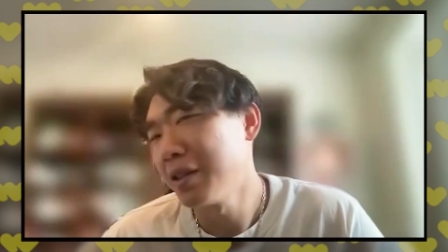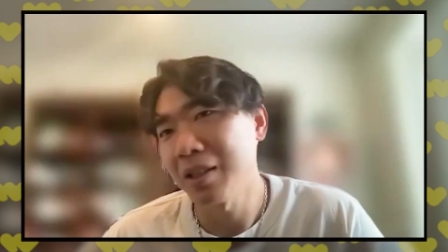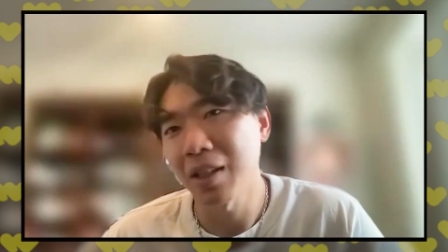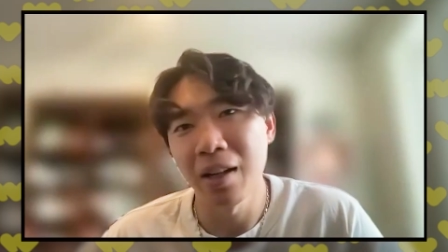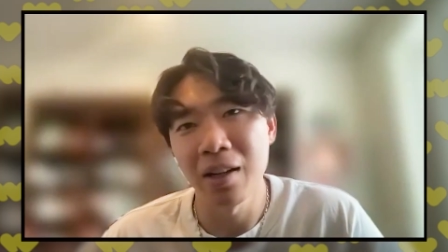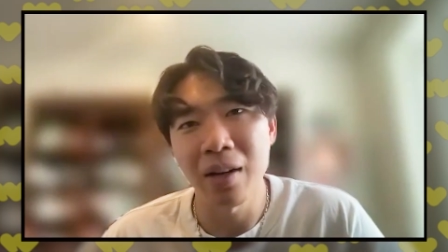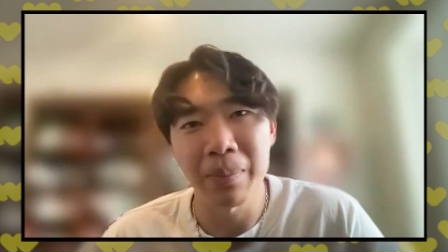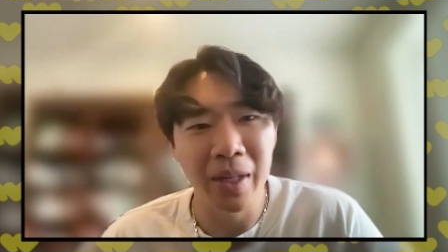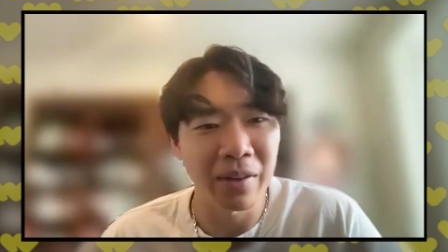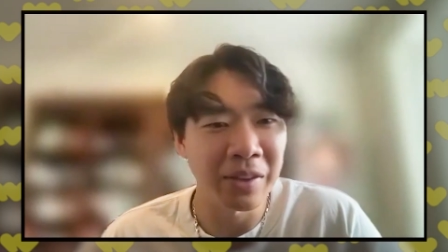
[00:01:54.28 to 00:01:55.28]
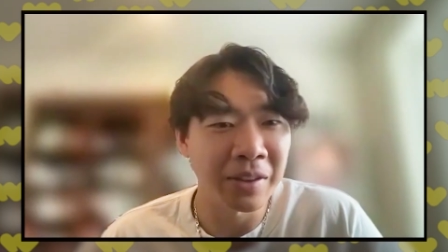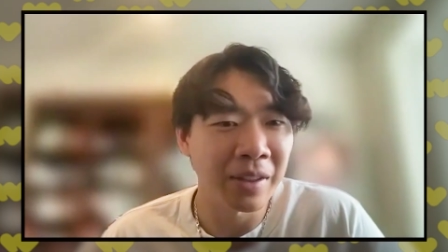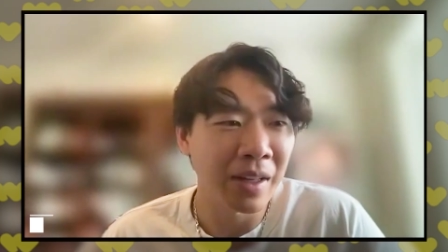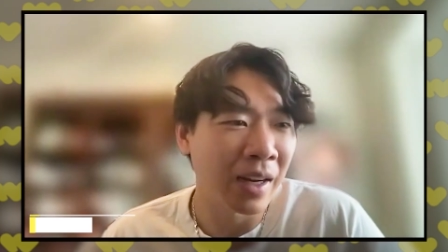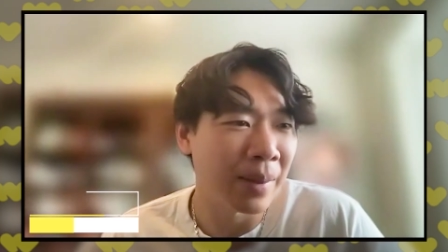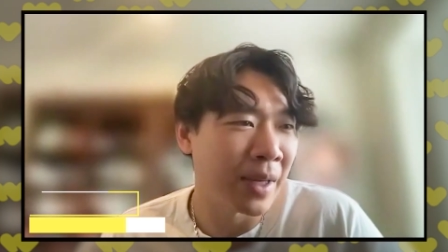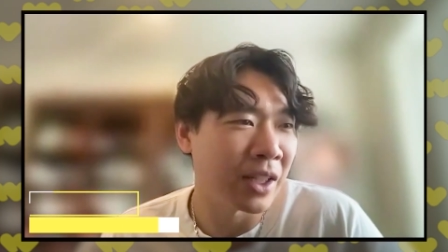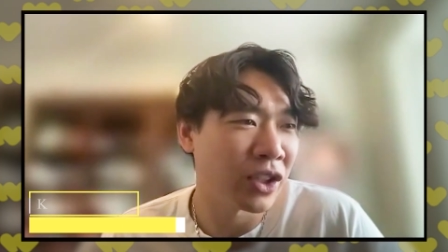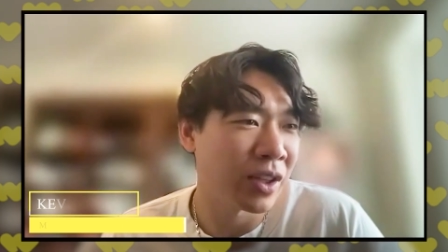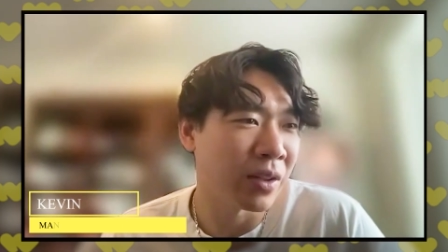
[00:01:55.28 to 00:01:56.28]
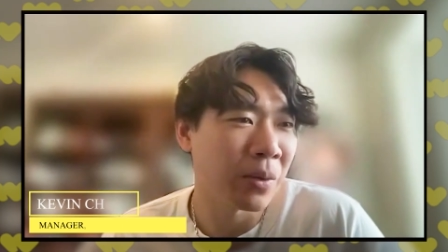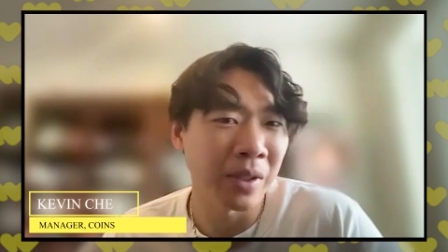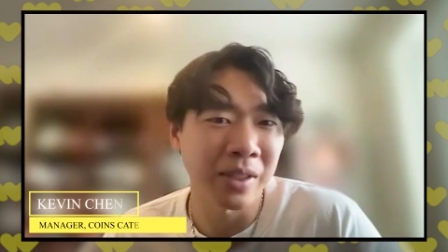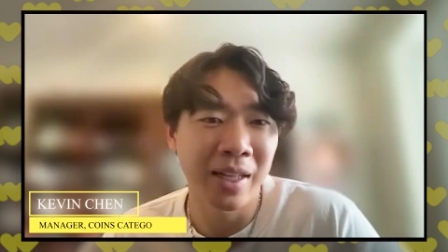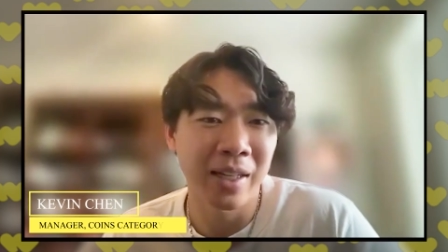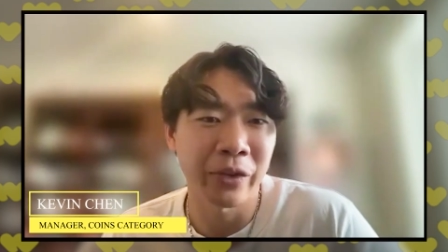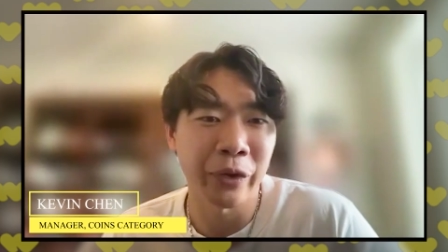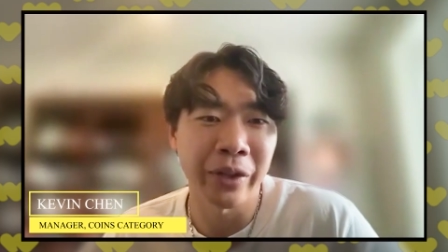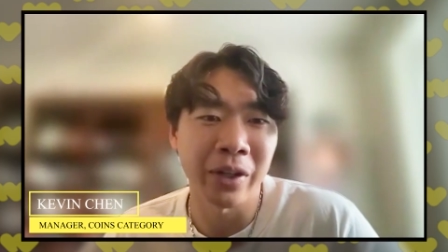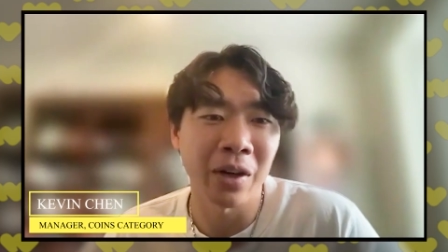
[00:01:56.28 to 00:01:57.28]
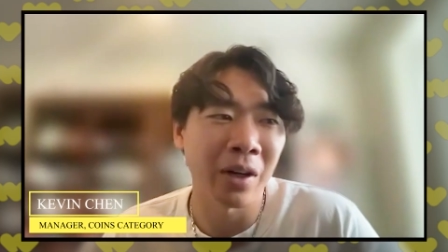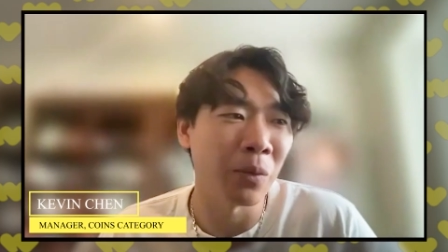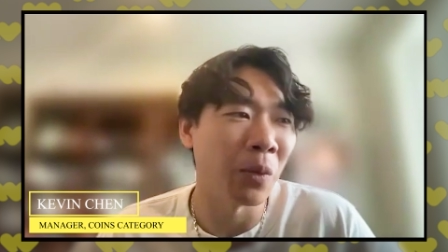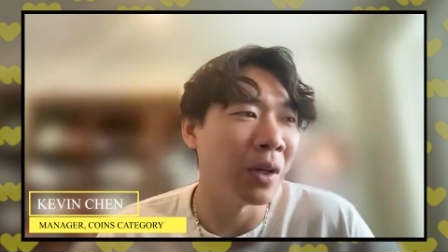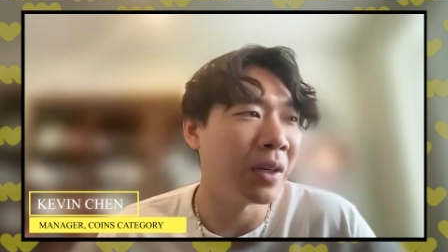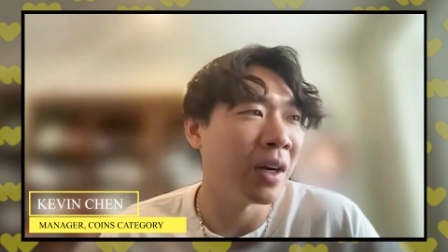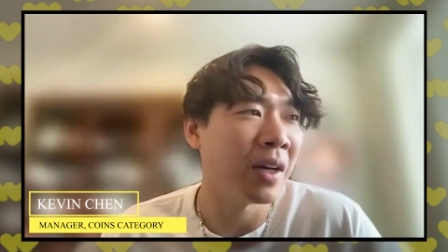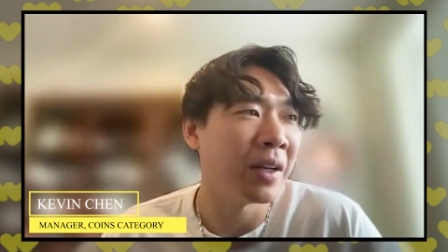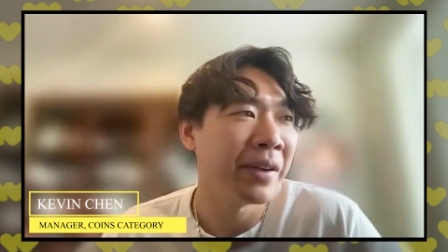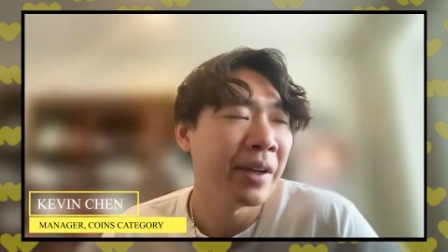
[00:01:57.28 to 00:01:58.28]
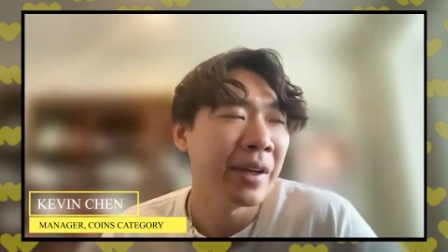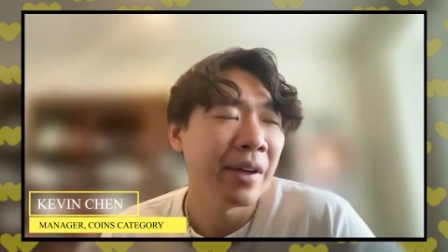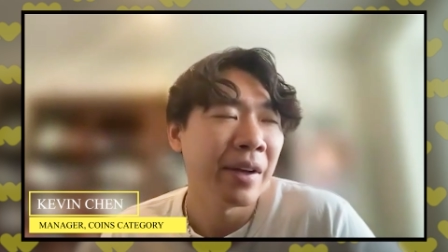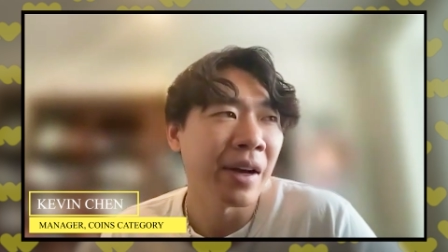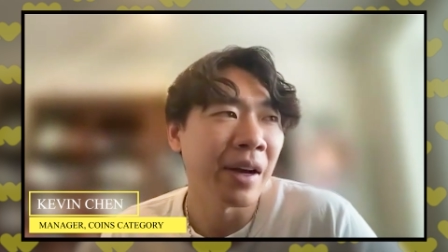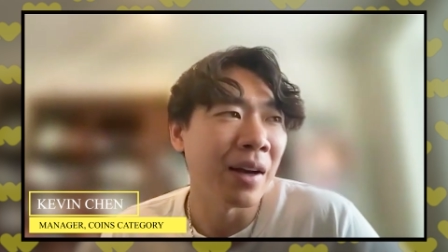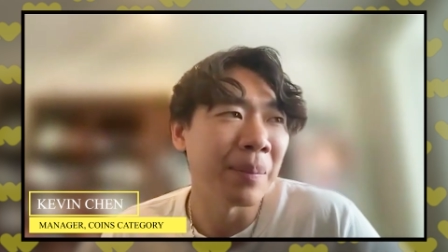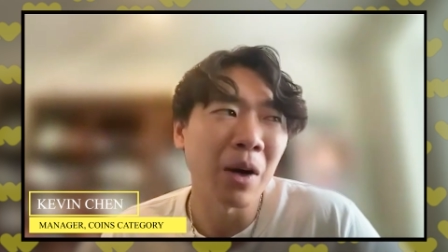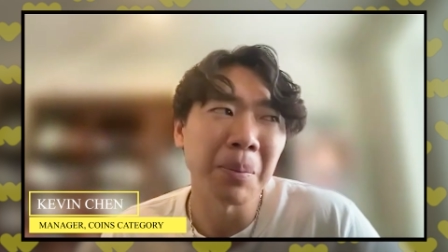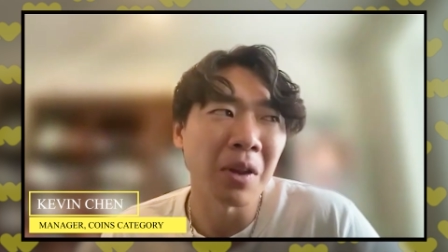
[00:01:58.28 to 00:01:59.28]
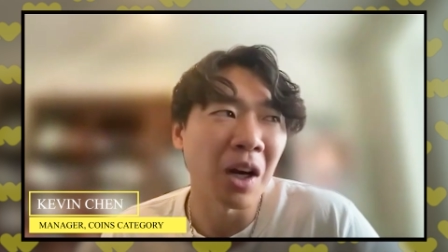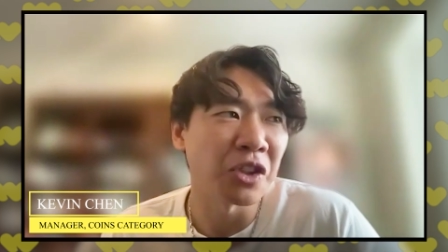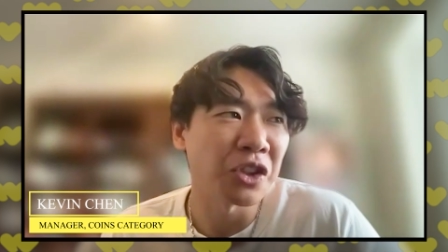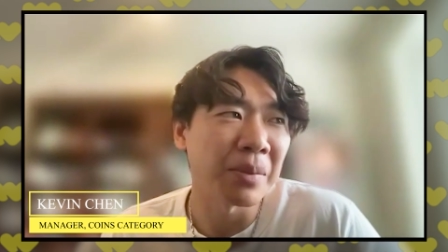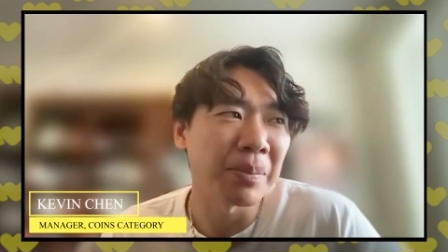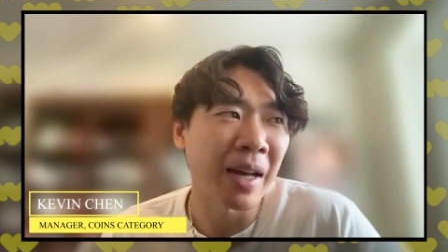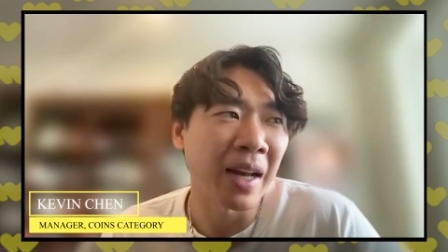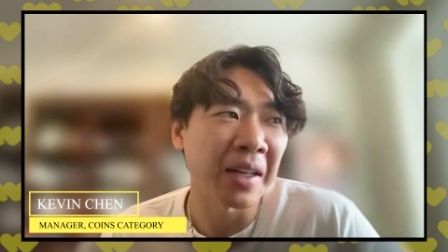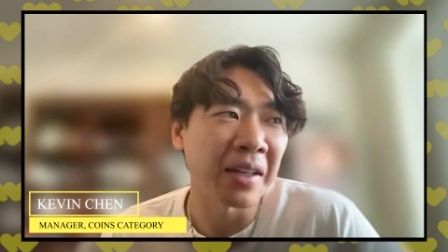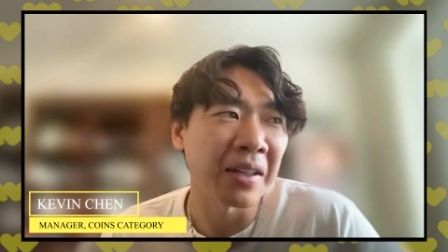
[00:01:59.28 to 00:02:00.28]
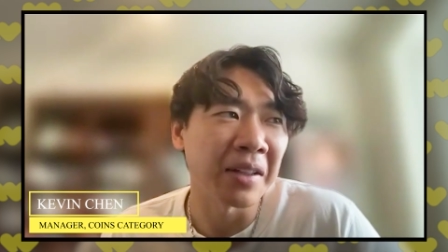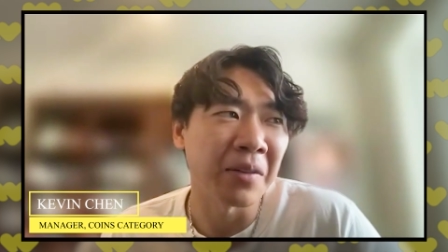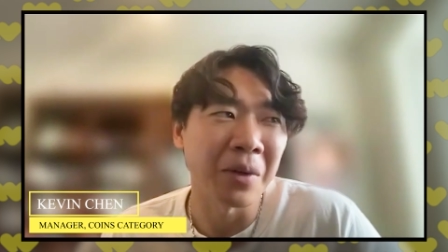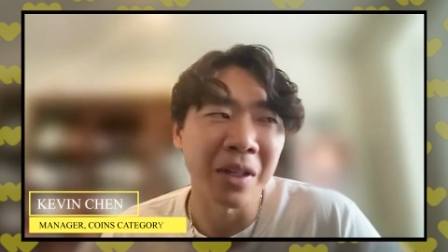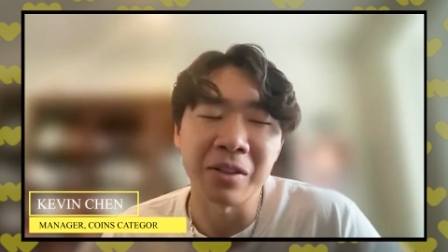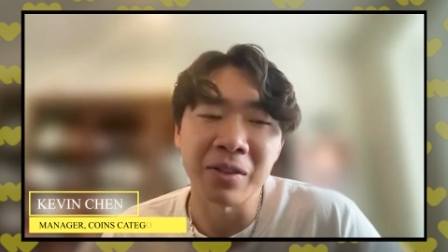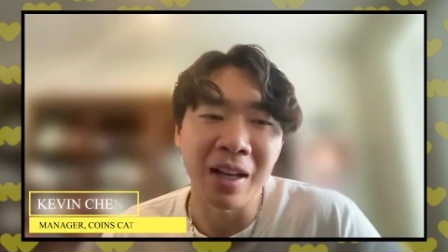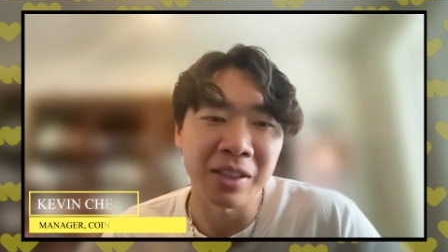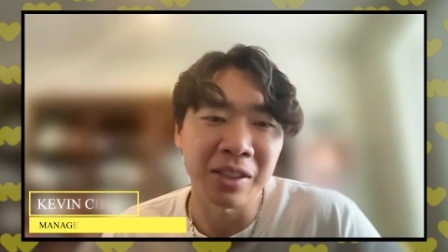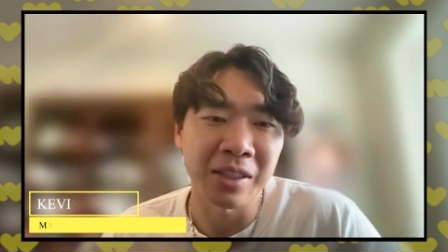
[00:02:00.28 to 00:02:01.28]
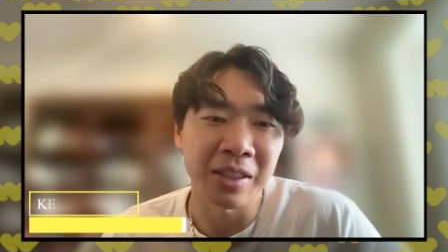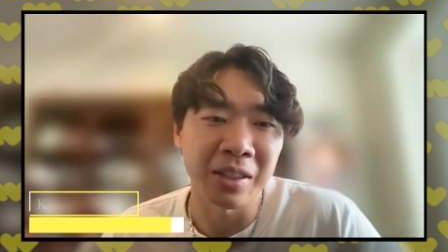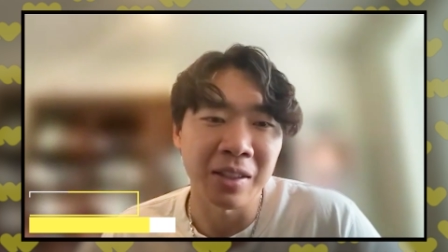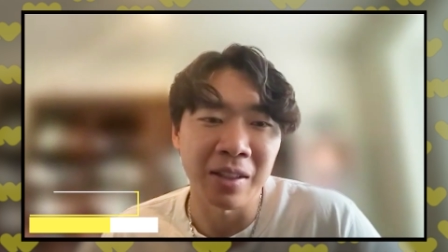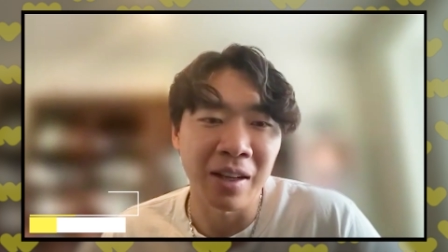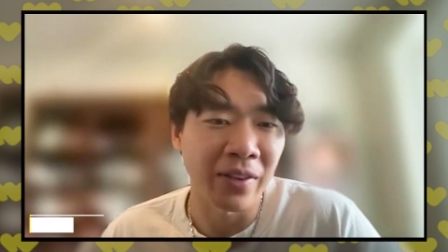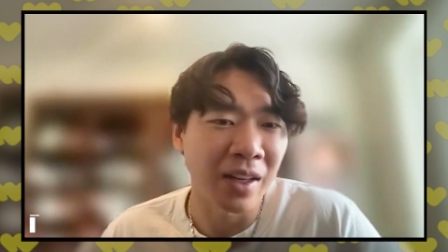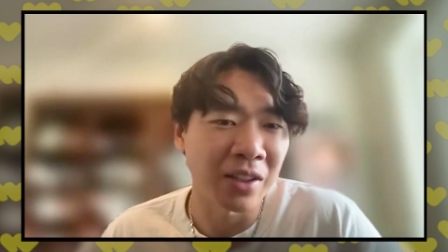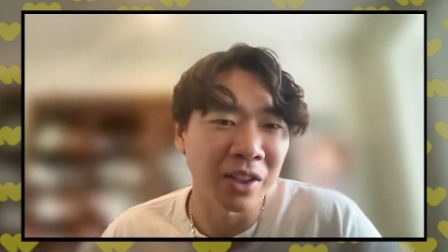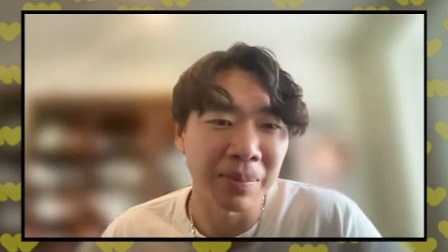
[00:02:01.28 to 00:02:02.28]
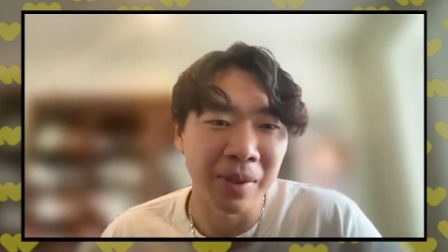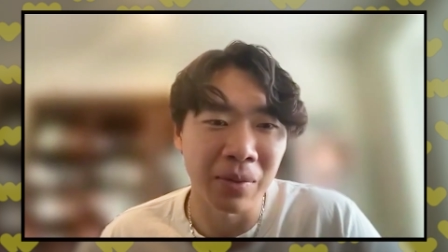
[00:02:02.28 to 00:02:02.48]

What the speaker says: So I'm Kevin. I manage the coins category on Whatnot. Helped launch it back in winter of last year, and have kind of just